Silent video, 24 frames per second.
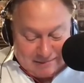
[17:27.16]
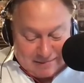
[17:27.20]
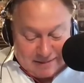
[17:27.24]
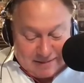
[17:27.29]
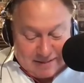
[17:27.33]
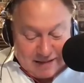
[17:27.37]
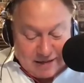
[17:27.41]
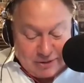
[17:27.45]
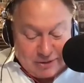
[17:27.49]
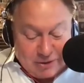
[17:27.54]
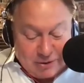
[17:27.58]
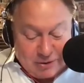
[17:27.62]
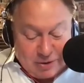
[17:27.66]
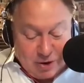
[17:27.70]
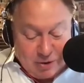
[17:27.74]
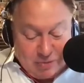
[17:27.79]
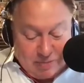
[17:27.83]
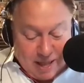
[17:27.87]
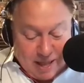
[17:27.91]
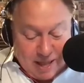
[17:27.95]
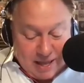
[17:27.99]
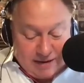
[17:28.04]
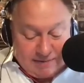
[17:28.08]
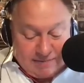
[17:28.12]
They do go
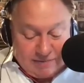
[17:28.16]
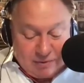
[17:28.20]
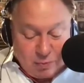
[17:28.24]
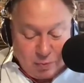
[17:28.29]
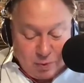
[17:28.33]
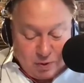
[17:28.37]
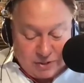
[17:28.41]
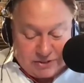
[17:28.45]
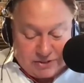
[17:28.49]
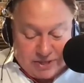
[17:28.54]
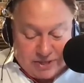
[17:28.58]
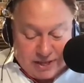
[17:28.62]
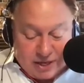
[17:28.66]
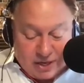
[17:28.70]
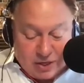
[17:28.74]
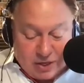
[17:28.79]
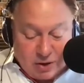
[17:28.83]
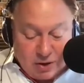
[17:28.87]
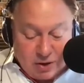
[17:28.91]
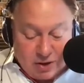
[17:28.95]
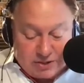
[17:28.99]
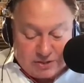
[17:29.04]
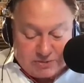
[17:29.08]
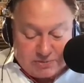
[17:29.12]
bad. Even worse, they can
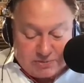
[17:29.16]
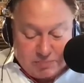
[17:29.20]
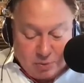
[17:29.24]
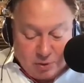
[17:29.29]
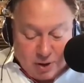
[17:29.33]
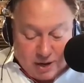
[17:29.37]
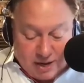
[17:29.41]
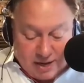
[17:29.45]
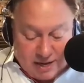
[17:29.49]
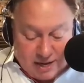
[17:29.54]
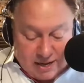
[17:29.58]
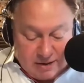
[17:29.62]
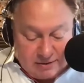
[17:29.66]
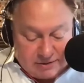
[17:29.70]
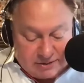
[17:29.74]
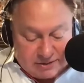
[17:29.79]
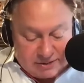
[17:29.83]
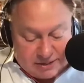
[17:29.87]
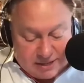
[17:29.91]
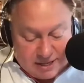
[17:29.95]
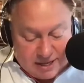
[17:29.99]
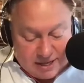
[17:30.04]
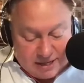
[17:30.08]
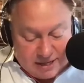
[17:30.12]
cause breakouts,
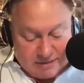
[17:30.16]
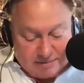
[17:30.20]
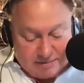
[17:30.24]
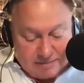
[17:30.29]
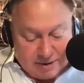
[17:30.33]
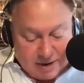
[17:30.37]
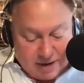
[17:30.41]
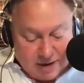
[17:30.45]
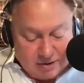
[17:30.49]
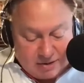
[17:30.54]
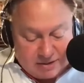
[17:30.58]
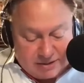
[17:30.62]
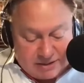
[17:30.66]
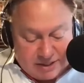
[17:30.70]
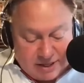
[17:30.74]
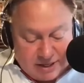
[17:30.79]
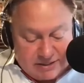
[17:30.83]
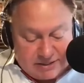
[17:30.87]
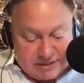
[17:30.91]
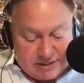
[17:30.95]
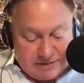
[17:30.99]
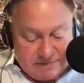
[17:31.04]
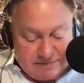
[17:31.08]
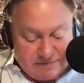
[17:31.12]
skin
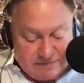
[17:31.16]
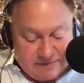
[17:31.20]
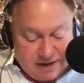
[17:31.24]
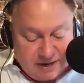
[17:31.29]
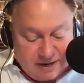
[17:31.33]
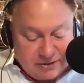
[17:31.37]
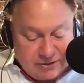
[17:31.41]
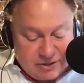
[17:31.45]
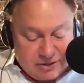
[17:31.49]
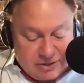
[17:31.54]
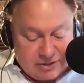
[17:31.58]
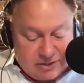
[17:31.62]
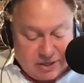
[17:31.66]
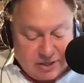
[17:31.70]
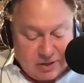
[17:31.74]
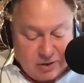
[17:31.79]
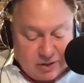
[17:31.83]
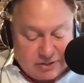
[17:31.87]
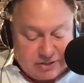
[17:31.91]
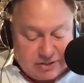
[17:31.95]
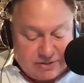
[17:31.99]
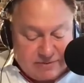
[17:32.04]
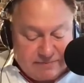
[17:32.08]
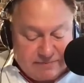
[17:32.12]
parasites, infections, and
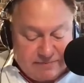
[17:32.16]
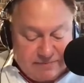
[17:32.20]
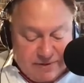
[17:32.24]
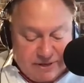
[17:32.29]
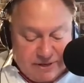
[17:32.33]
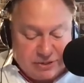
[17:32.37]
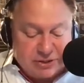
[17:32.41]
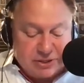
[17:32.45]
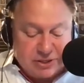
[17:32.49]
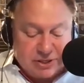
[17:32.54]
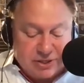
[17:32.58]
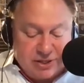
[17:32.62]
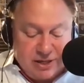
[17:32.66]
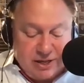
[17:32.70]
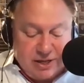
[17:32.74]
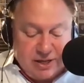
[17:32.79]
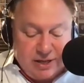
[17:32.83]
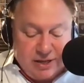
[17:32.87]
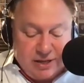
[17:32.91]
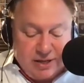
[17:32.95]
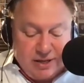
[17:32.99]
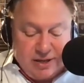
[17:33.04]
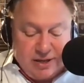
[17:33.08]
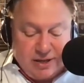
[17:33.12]
loss of vision
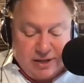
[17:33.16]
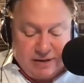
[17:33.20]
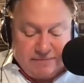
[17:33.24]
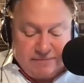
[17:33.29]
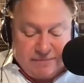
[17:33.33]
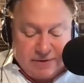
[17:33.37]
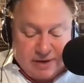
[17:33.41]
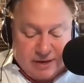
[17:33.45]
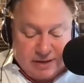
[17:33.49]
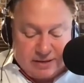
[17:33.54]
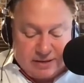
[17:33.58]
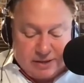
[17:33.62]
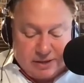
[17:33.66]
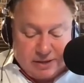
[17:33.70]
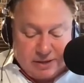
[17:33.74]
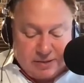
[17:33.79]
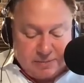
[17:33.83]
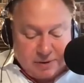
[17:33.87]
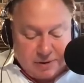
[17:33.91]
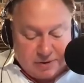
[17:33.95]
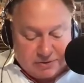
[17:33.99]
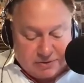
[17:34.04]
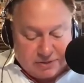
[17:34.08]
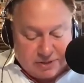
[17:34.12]
if not
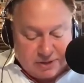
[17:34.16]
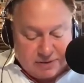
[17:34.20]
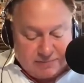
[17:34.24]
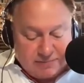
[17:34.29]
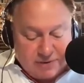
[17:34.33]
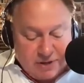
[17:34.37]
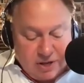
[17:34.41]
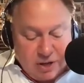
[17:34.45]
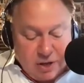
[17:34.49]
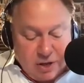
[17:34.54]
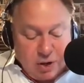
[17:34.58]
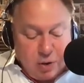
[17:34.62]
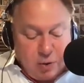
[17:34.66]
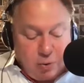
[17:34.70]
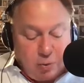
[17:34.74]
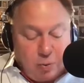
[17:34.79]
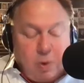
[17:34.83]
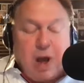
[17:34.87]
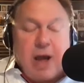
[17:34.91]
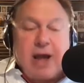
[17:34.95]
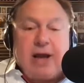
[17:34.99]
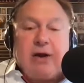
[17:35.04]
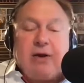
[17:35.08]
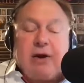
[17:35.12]
disposed of.
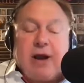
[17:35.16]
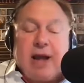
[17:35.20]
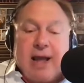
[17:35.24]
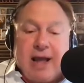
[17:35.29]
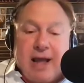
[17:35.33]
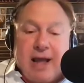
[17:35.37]
Wire